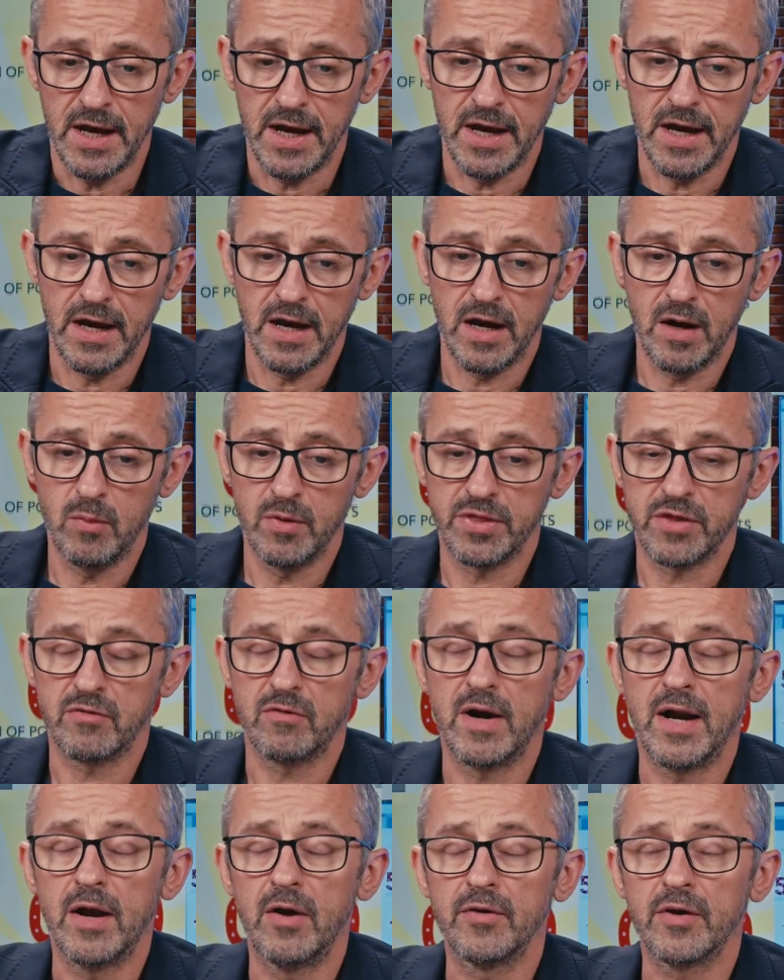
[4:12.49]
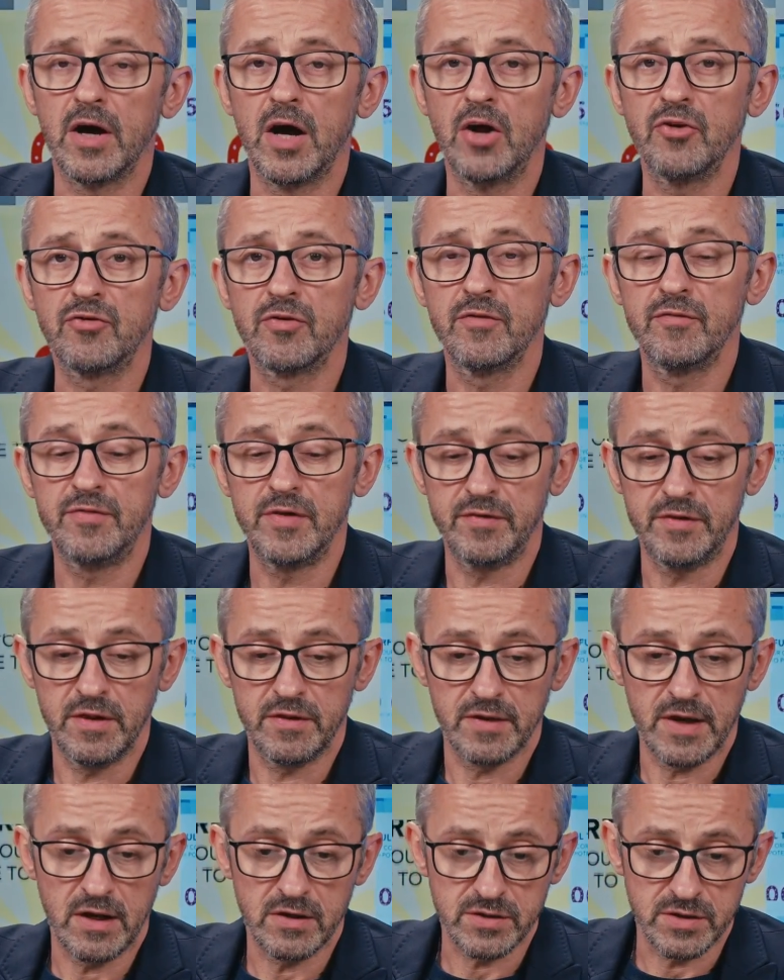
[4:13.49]
Uh, with around
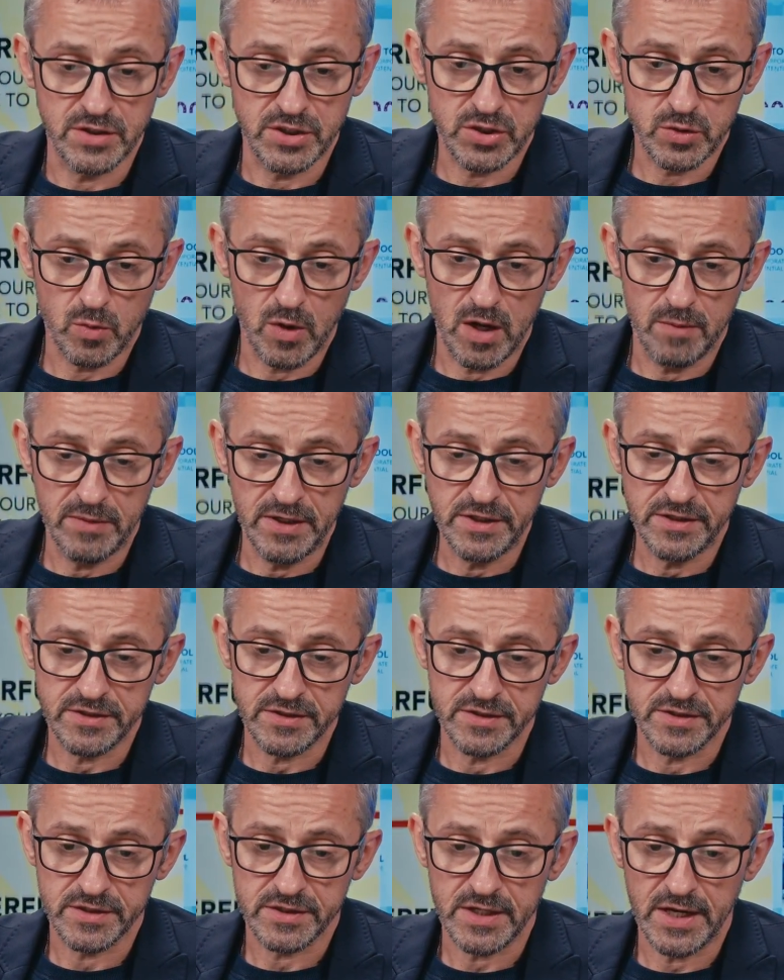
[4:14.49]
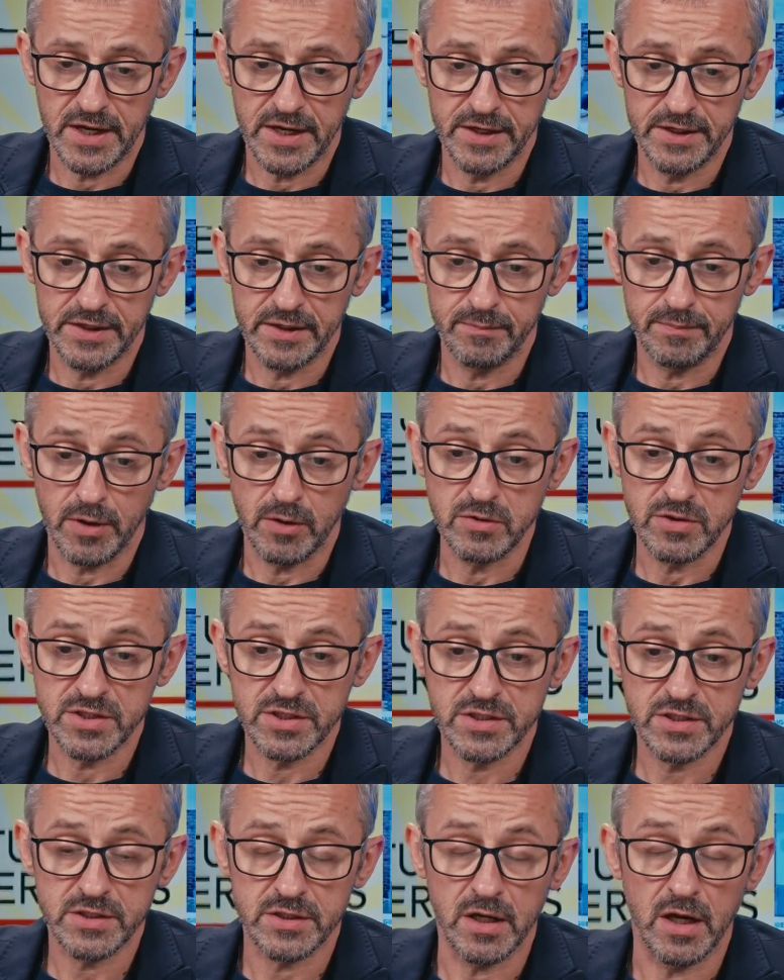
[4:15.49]
150,000 square meters, and it
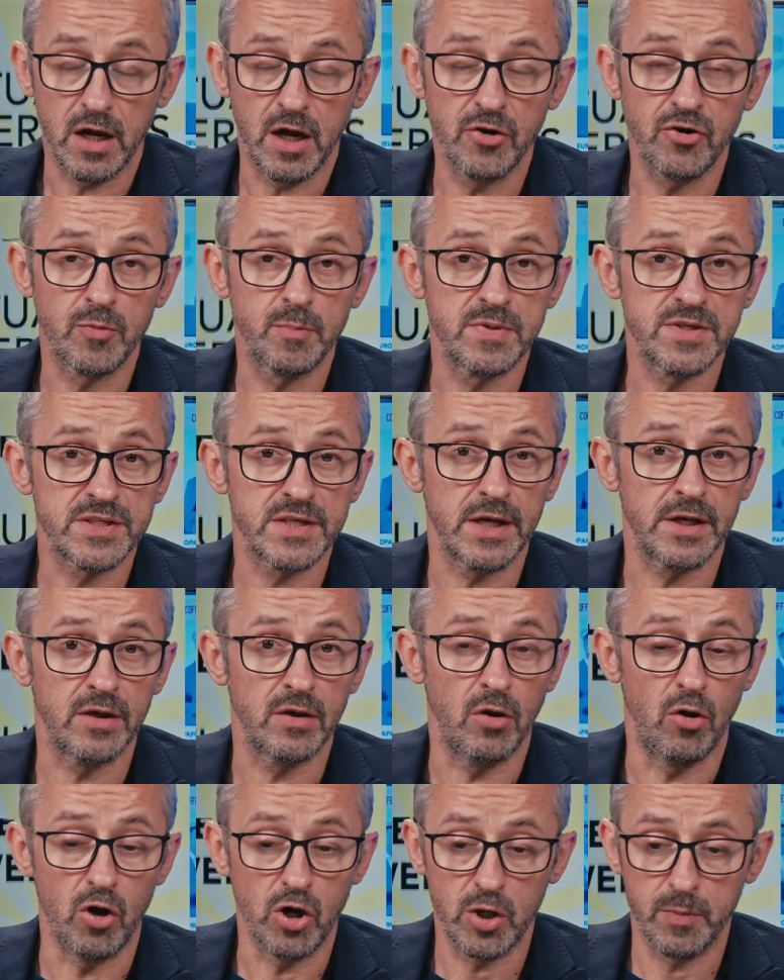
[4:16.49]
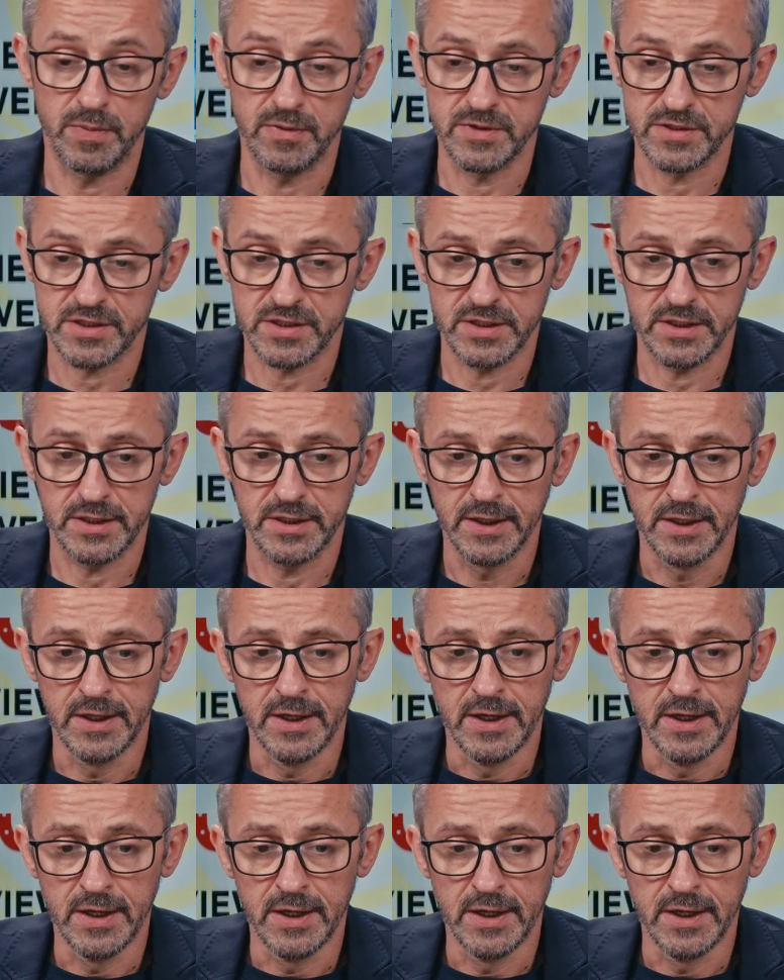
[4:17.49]
boasts 100% occupancy.